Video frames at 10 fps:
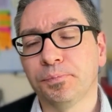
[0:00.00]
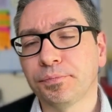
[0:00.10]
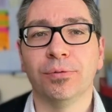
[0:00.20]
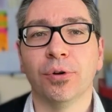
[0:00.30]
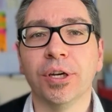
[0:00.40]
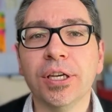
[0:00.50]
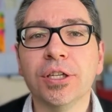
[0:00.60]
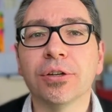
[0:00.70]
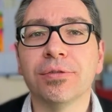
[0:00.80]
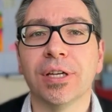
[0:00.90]
For
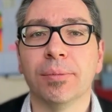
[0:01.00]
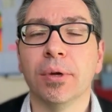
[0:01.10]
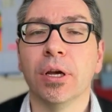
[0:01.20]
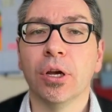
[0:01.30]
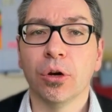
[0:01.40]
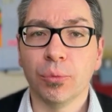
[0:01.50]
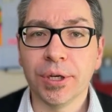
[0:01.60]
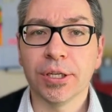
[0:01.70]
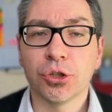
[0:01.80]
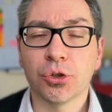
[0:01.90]
each of them, we
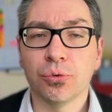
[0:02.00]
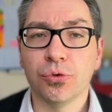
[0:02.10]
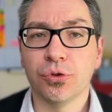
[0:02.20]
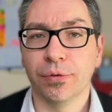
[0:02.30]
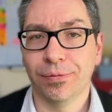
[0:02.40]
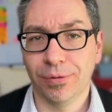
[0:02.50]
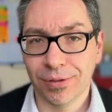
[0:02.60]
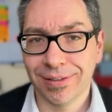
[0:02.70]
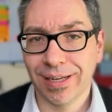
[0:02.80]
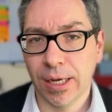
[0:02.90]
can choose the
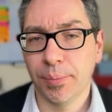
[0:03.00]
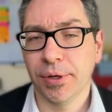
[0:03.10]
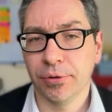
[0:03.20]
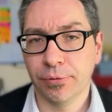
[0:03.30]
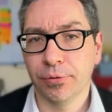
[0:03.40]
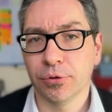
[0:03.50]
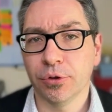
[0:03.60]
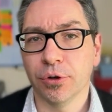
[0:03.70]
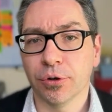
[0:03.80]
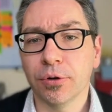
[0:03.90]
font type and the
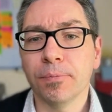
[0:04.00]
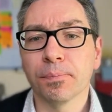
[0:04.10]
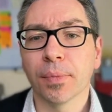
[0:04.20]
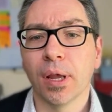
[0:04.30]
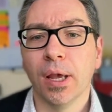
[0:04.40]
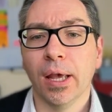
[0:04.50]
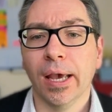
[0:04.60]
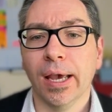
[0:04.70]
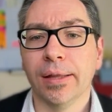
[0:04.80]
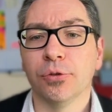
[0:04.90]
font color.
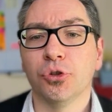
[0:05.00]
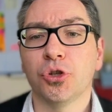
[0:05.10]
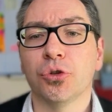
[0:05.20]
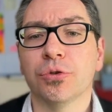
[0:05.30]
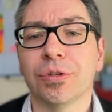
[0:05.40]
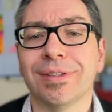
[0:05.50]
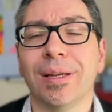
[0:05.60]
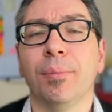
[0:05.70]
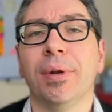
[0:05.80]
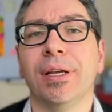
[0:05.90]
And the chosen
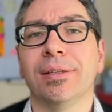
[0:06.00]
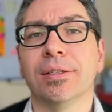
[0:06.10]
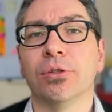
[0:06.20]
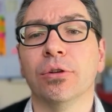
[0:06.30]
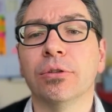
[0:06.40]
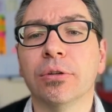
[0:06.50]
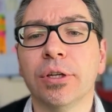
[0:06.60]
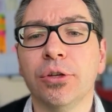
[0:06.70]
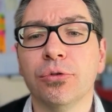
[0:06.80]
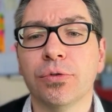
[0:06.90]
template is not
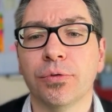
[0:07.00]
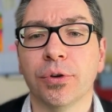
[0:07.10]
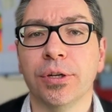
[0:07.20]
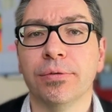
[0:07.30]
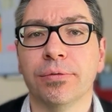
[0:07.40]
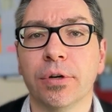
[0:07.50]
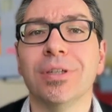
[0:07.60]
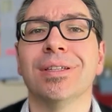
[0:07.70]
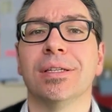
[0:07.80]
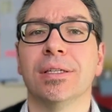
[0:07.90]
only used for
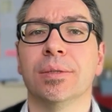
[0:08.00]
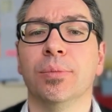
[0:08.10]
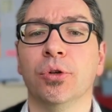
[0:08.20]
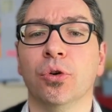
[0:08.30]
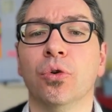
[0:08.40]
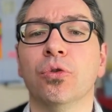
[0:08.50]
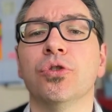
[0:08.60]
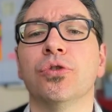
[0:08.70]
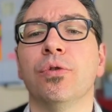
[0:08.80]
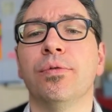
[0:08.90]
invoices, but
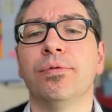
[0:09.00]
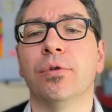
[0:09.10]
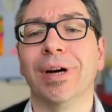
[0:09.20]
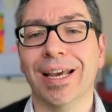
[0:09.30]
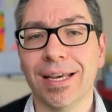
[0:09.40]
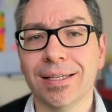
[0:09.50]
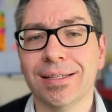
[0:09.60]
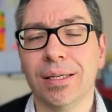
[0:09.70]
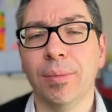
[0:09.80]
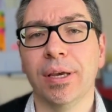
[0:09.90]
also for
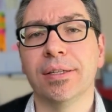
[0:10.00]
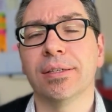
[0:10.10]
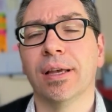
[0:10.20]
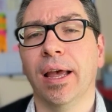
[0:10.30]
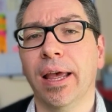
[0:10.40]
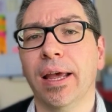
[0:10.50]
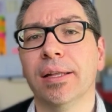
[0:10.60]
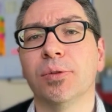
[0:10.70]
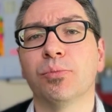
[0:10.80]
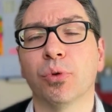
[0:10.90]
estimates
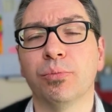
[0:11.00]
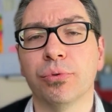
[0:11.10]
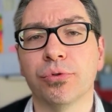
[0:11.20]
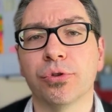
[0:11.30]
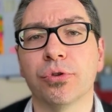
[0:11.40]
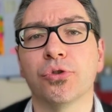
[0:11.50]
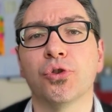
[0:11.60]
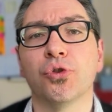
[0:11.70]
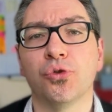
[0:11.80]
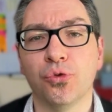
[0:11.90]
and
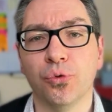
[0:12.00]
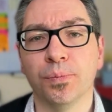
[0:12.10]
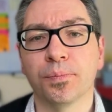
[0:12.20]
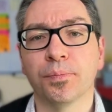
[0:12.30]
proposals too.